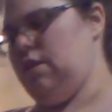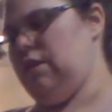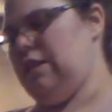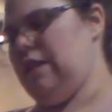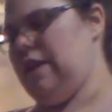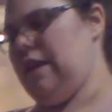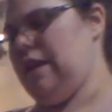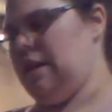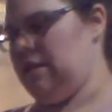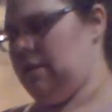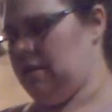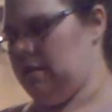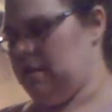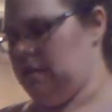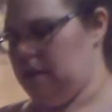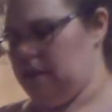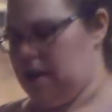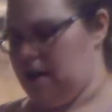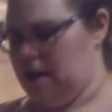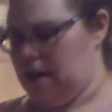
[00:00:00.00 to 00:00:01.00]
to add
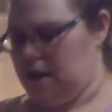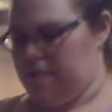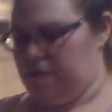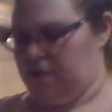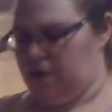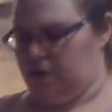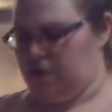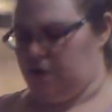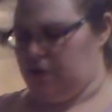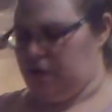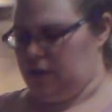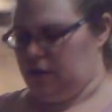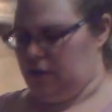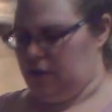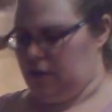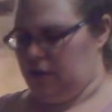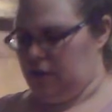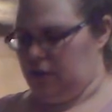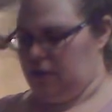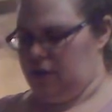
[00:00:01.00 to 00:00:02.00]
to the top to
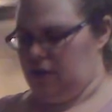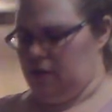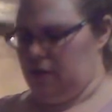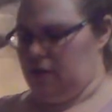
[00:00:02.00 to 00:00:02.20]
drizzle.